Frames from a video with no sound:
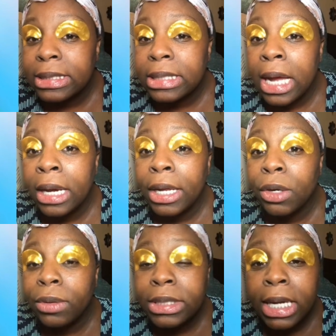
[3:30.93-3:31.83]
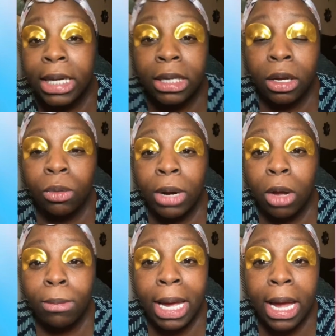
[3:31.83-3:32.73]
It's not irritating
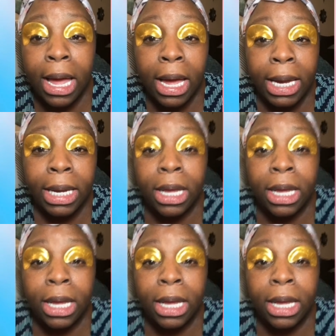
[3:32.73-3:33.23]
around my eye.